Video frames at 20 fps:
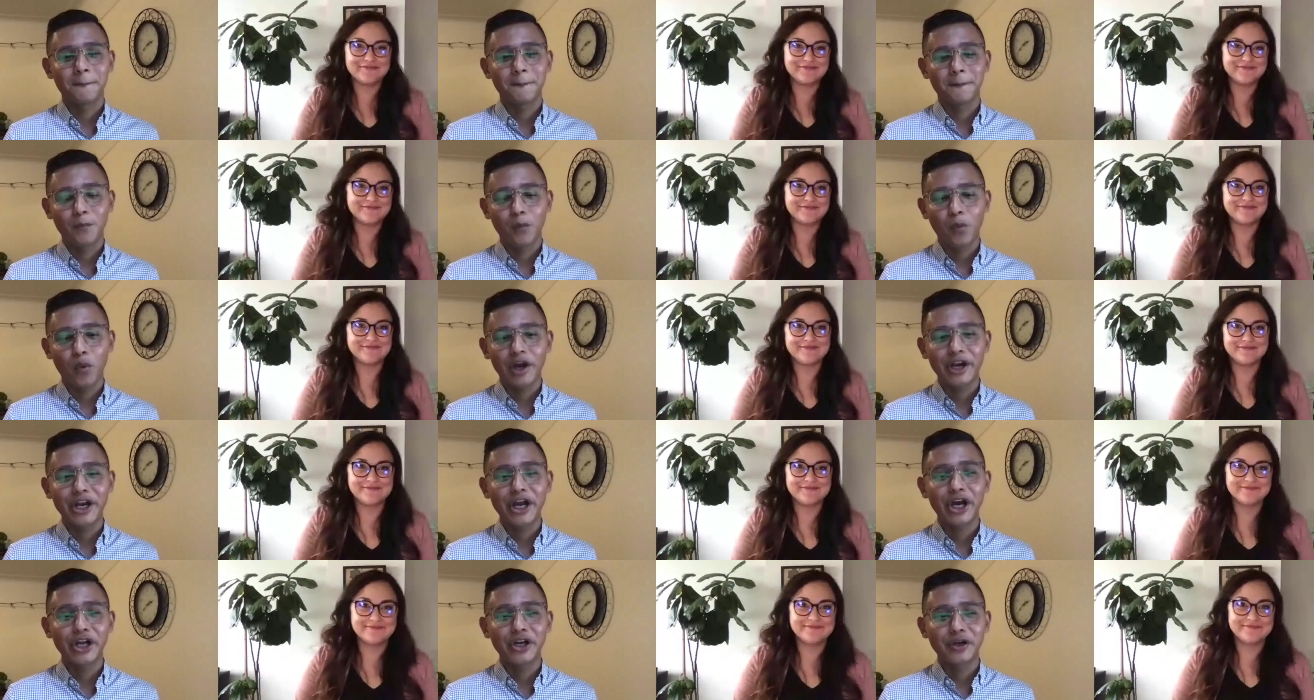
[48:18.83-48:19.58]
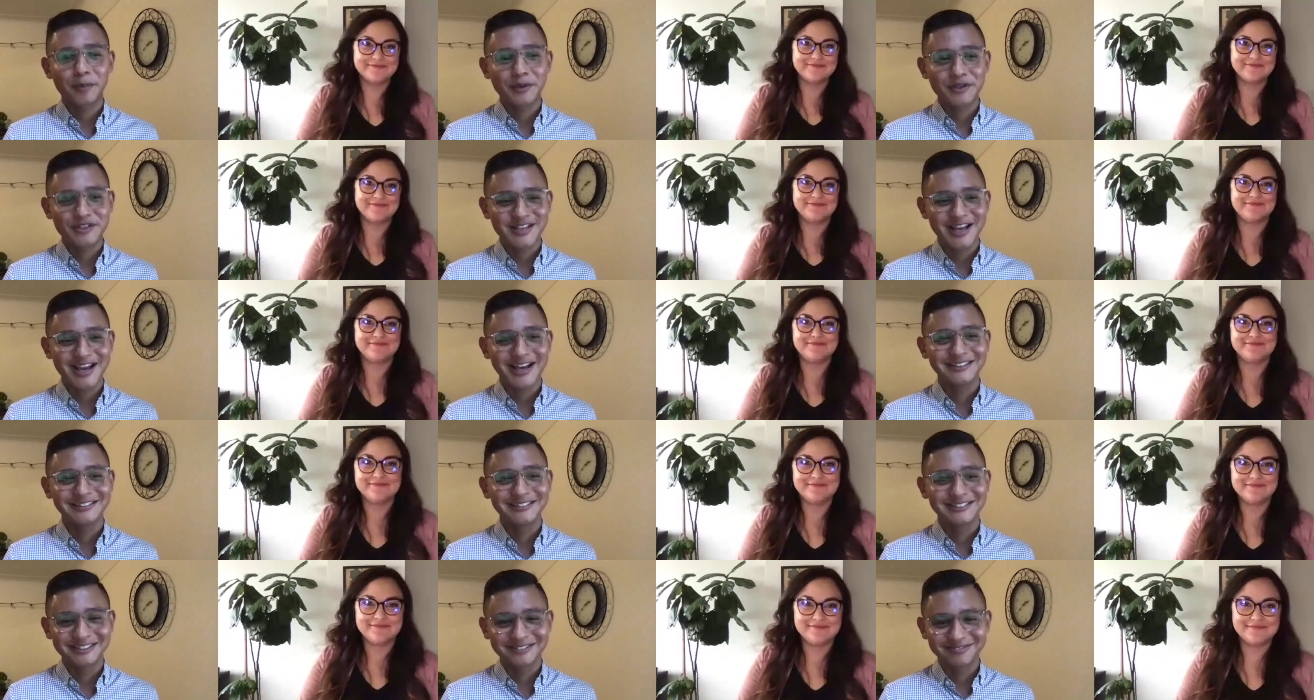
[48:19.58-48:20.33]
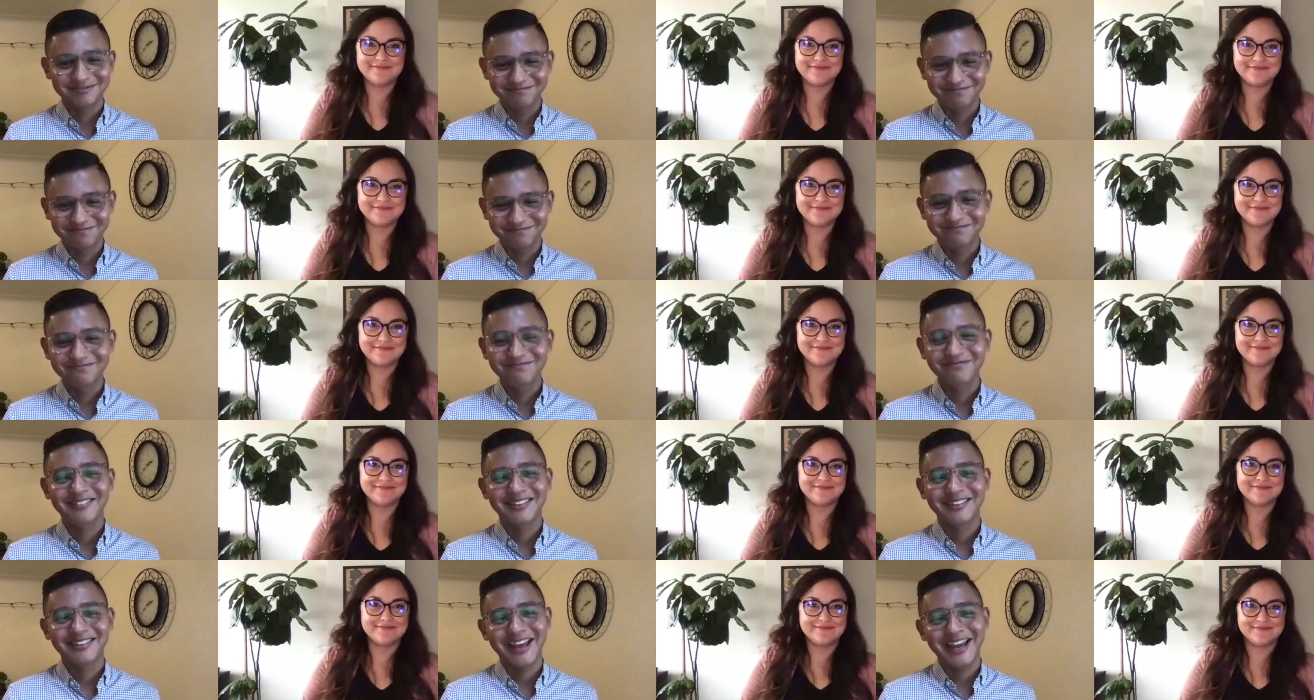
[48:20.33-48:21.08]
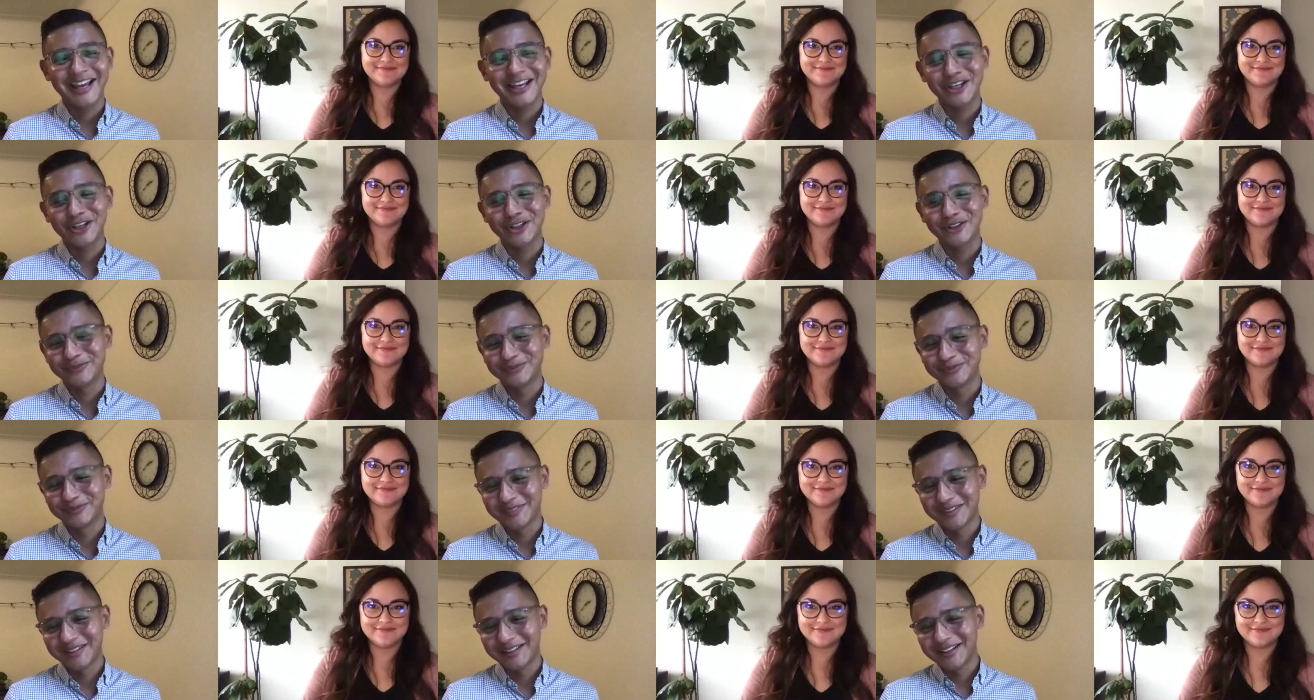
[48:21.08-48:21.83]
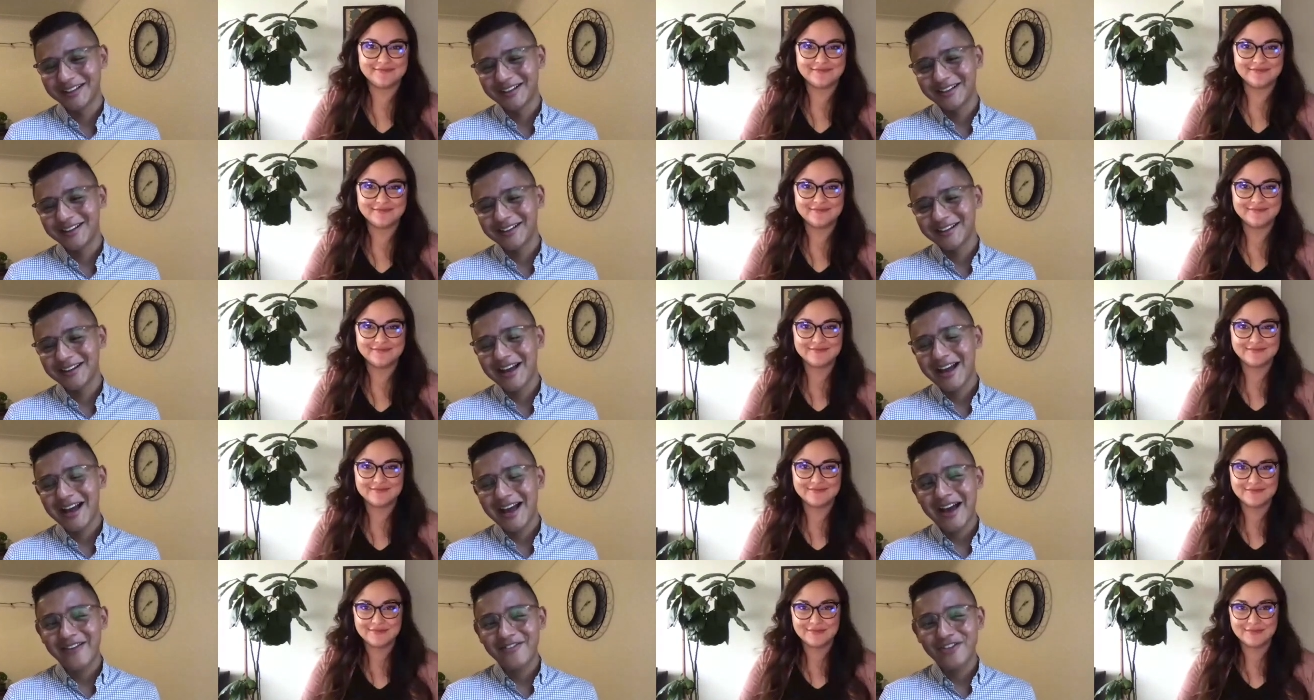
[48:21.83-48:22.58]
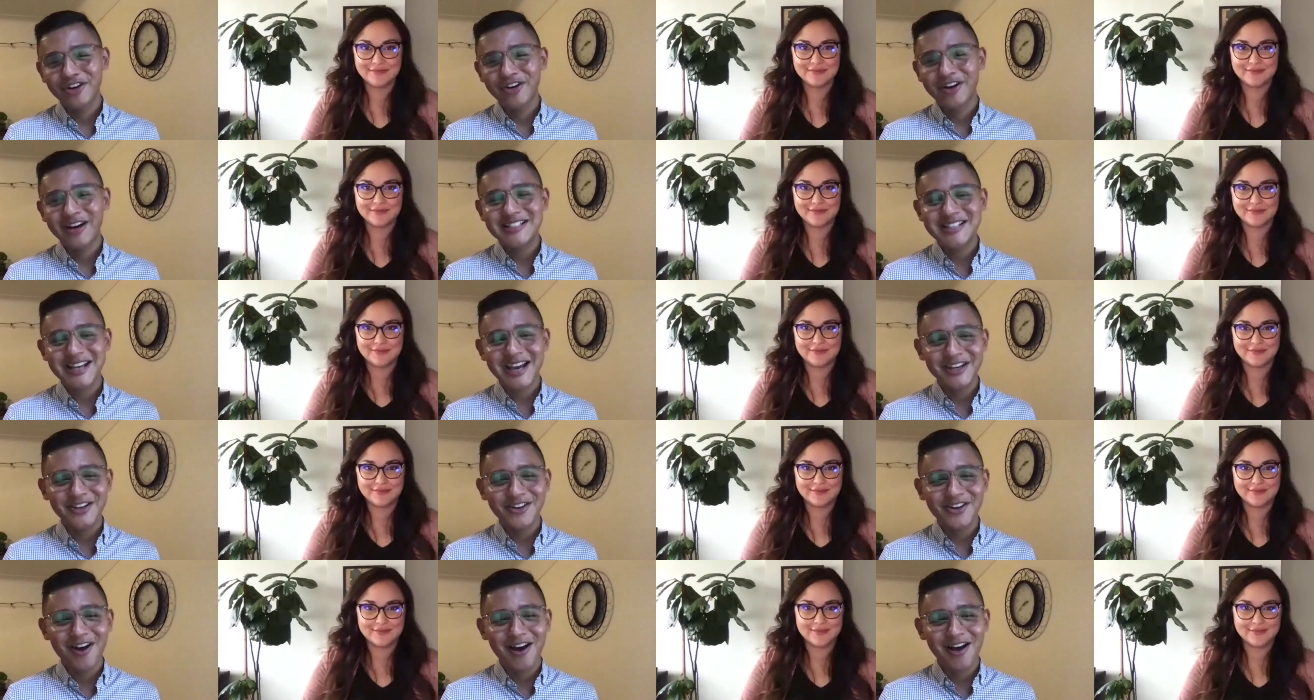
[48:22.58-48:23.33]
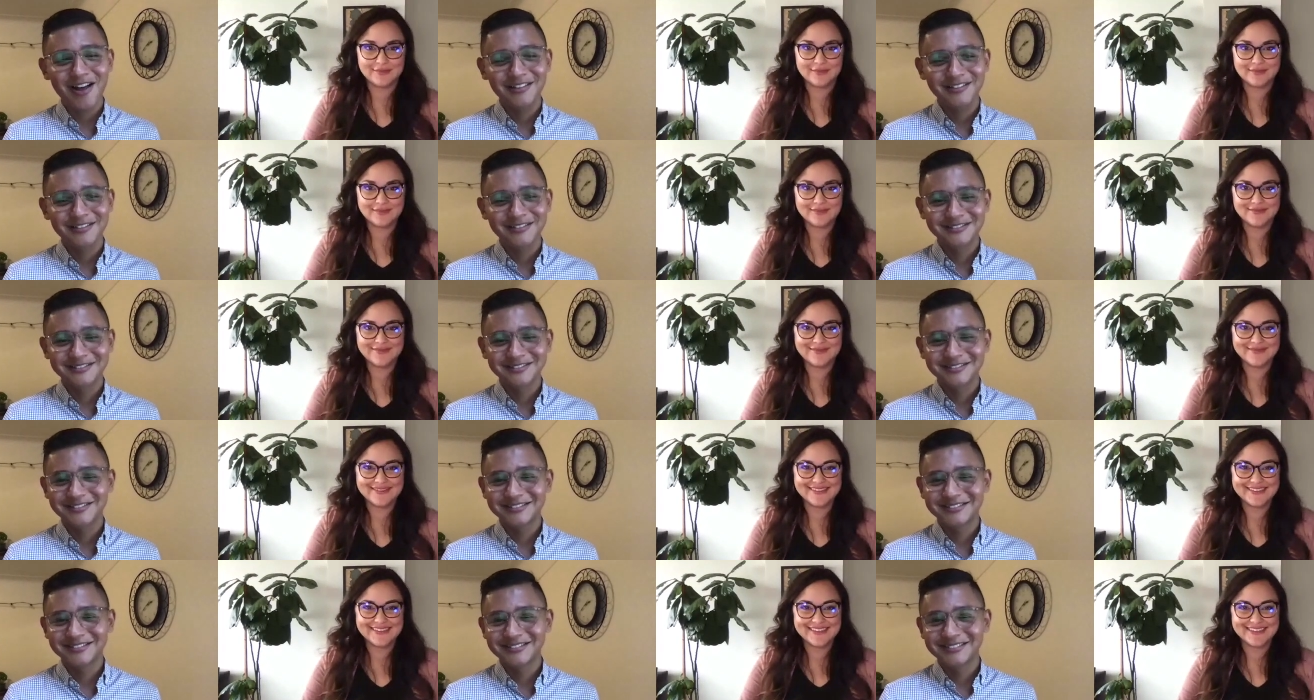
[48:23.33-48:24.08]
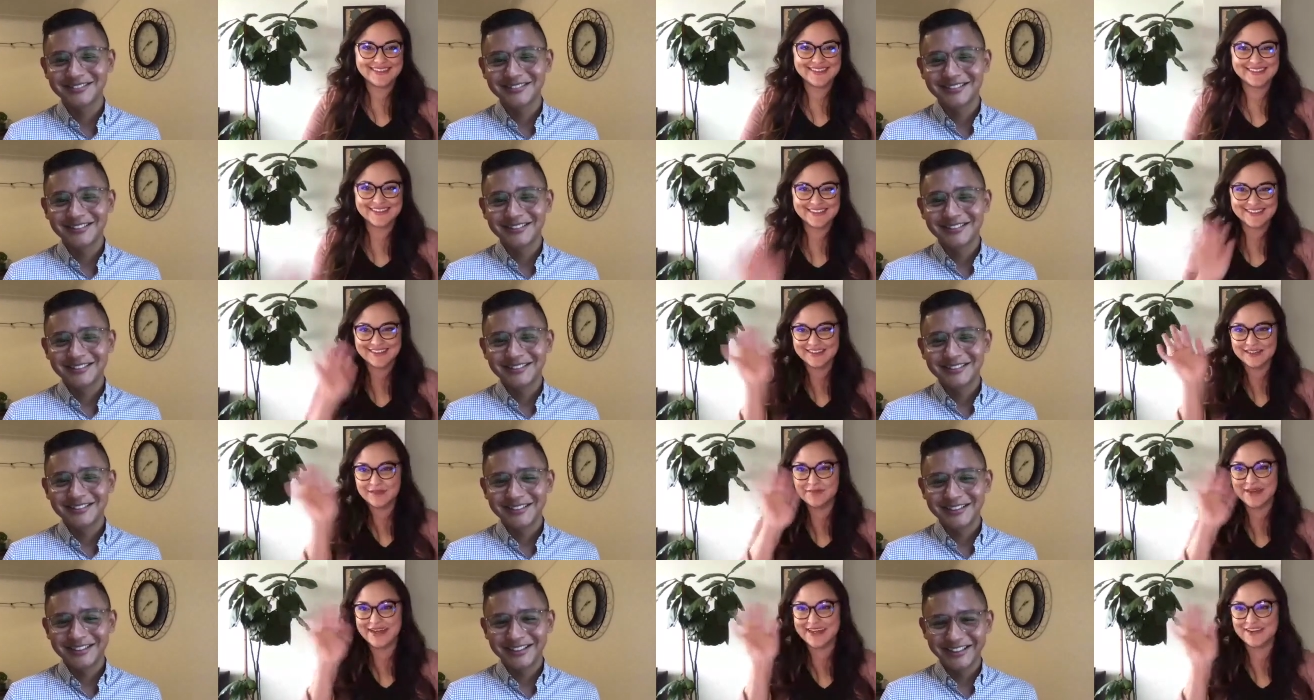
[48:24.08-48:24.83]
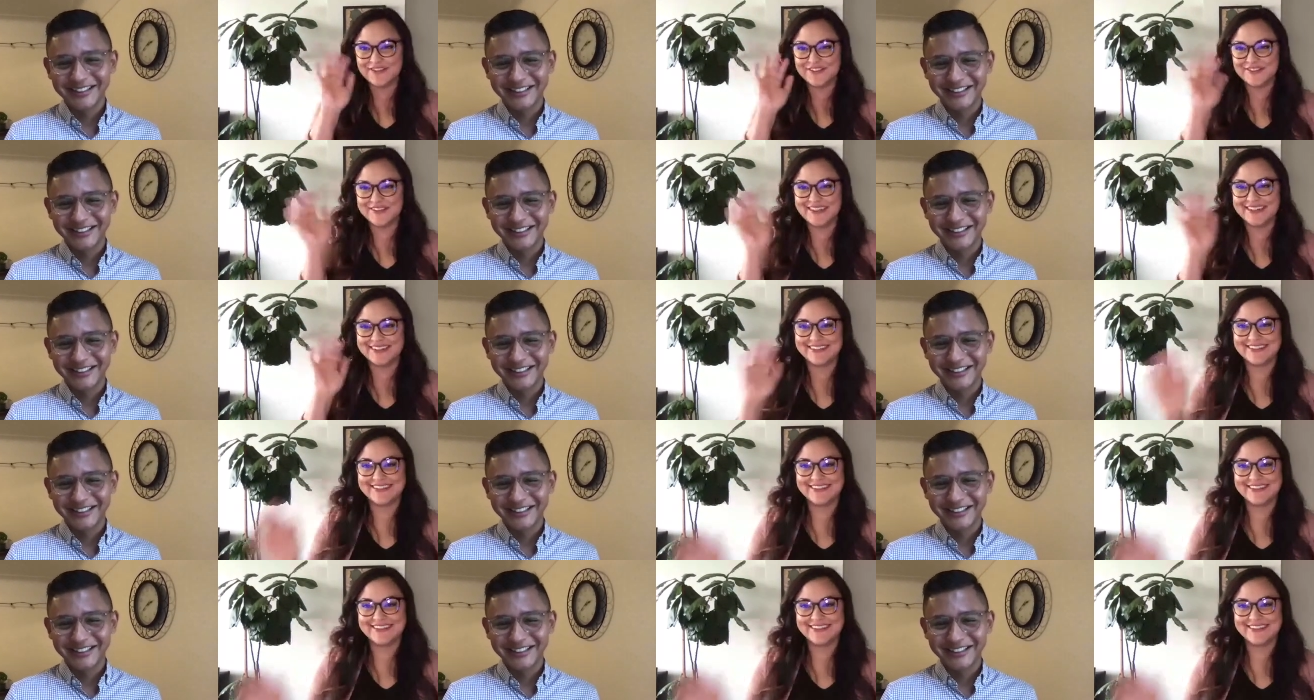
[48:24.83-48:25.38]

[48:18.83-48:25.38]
Speaker 1: 100%. Thank you. Have a great day, y'all.
Speaker 2: Bye, everyone.